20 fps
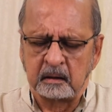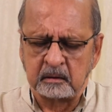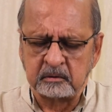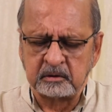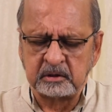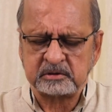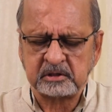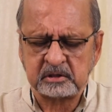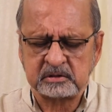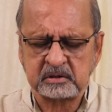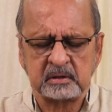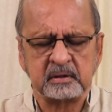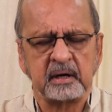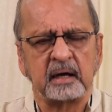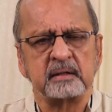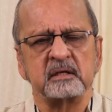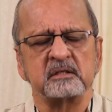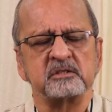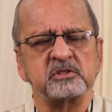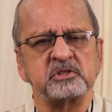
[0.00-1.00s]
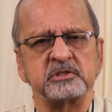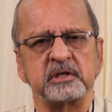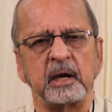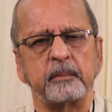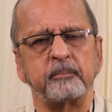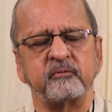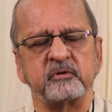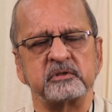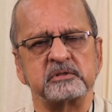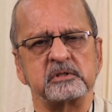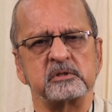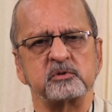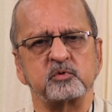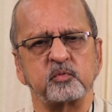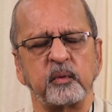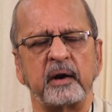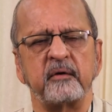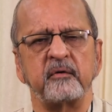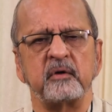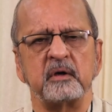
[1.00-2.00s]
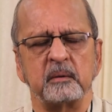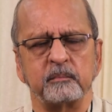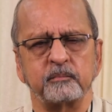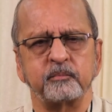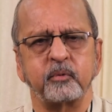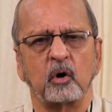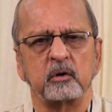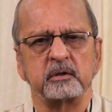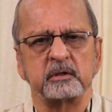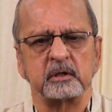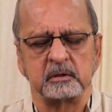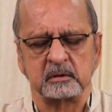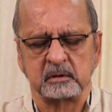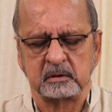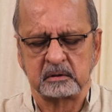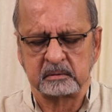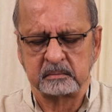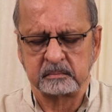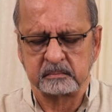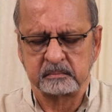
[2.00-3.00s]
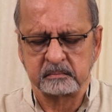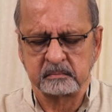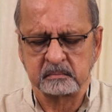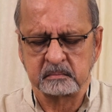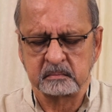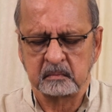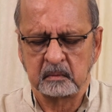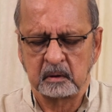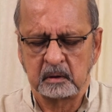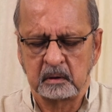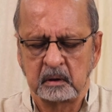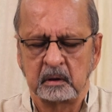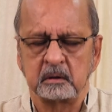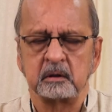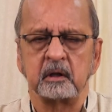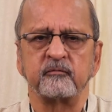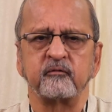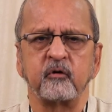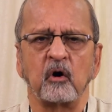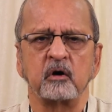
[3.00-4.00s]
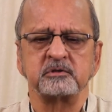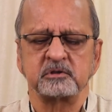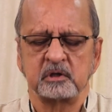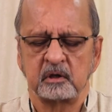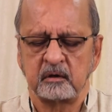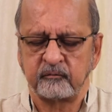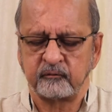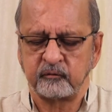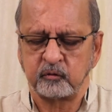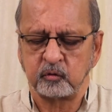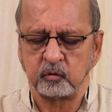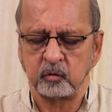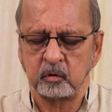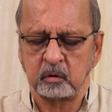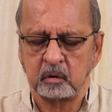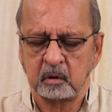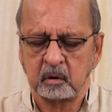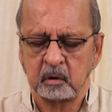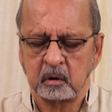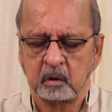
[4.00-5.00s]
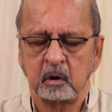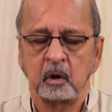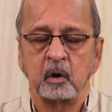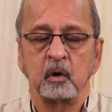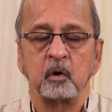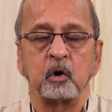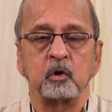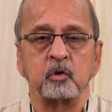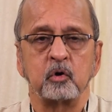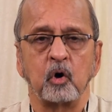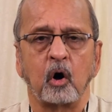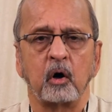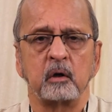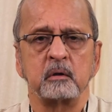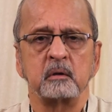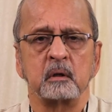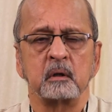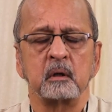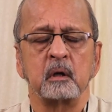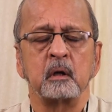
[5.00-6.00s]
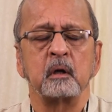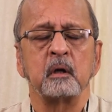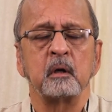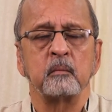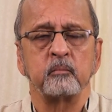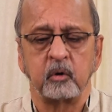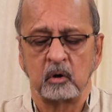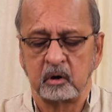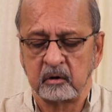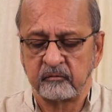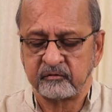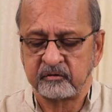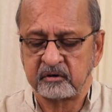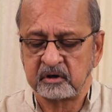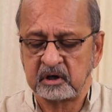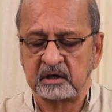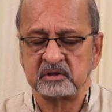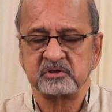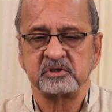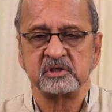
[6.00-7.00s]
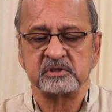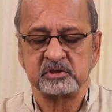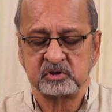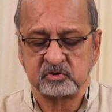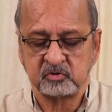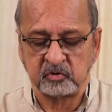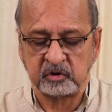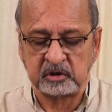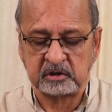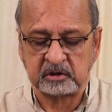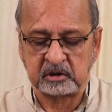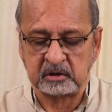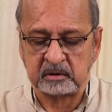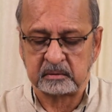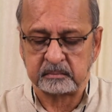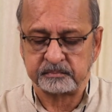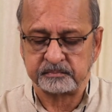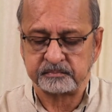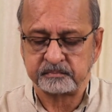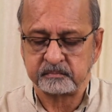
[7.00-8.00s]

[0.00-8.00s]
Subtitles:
This is another step which is very important, the Fossil Fuel Non-Proliferation Treaty.